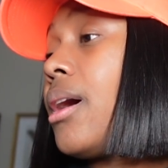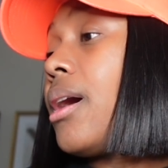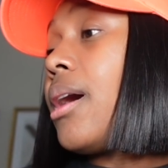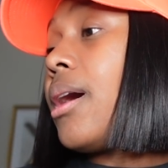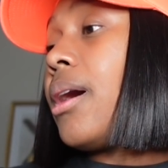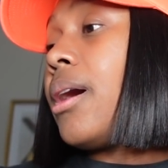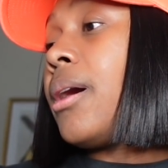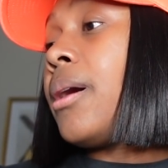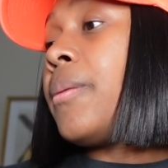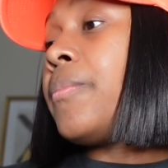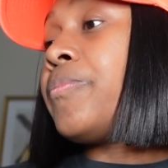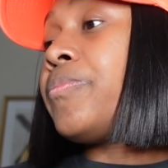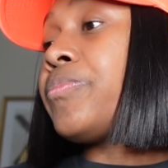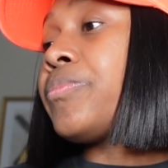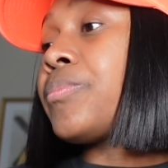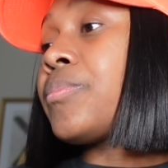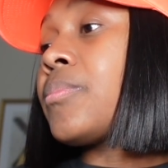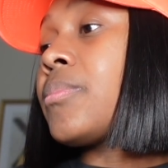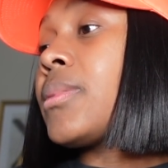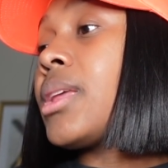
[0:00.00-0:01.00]

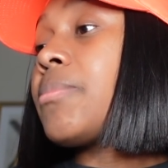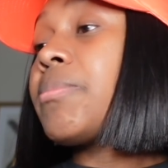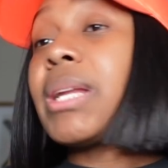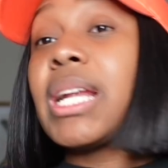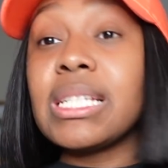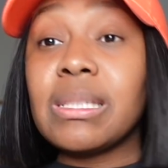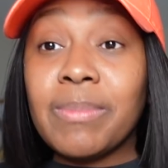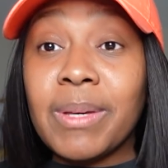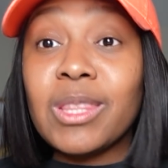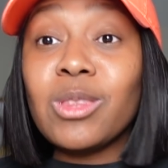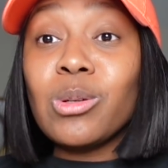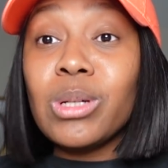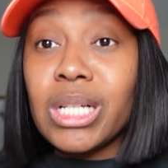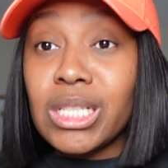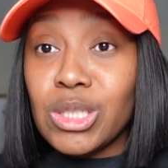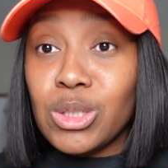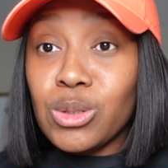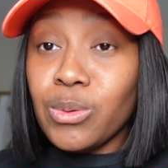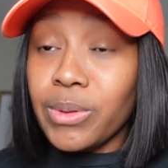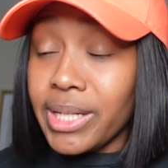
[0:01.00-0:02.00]
But I spent
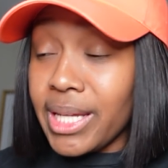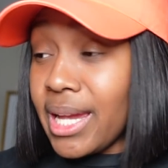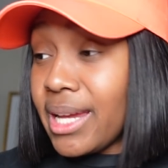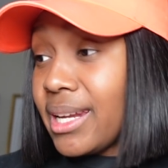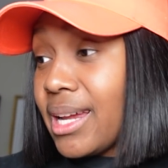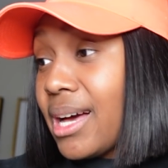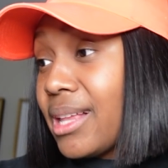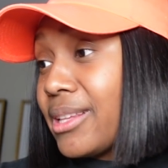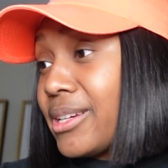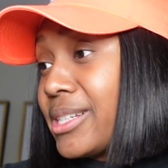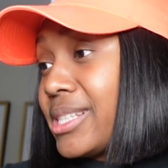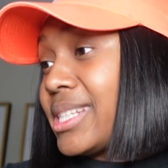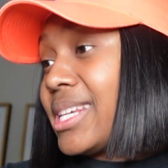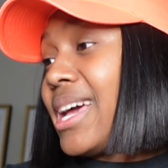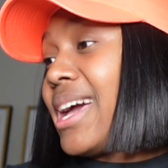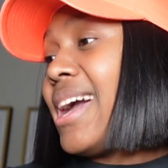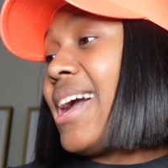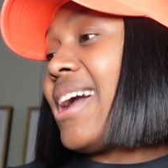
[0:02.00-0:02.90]
$328.